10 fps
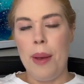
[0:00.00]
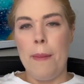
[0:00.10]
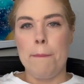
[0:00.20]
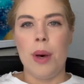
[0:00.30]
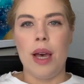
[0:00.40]

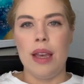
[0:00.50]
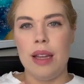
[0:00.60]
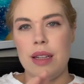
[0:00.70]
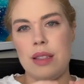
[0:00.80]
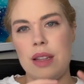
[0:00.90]
but
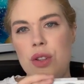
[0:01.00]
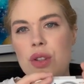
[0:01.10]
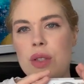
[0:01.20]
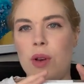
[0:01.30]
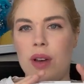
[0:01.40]
it is such a
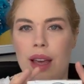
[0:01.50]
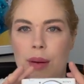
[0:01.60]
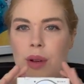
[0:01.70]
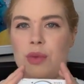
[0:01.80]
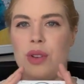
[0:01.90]
small
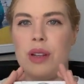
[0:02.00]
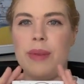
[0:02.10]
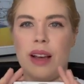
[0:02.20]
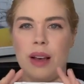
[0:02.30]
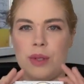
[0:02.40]
camera. I'm trying to
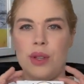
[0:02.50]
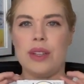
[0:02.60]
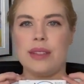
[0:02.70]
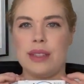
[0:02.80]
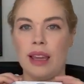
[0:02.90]
back up so you
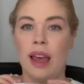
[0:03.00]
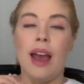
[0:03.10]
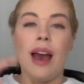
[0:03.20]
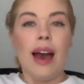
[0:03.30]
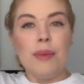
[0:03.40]
can see.
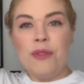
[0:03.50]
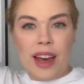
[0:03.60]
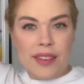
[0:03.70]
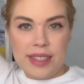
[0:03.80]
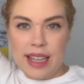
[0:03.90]
I'm
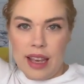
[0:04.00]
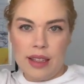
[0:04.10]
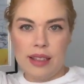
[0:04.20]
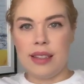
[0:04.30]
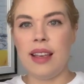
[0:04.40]

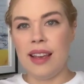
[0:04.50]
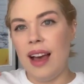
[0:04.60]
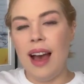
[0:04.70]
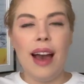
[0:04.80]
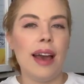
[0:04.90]
5'6",
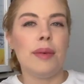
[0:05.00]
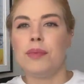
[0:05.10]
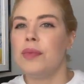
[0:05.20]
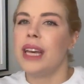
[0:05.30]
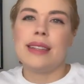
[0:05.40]

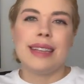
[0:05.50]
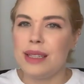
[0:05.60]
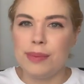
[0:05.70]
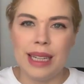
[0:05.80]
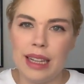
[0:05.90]
I'm like a
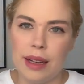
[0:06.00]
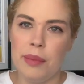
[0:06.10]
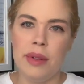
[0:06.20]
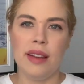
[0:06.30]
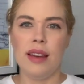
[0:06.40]
size
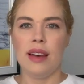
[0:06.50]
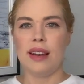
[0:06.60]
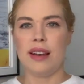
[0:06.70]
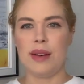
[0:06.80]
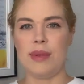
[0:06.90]
medium,
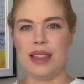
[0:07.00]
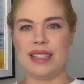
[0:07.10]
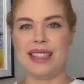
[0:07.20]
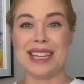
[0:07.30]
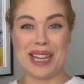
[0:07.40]
and
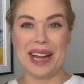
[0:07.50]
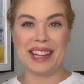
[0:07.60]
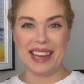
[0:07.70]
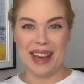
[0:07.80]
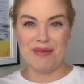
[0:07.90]
this is a
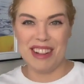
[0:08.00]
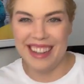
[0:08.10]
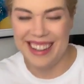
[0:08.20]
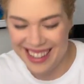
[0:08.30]
tiny camera.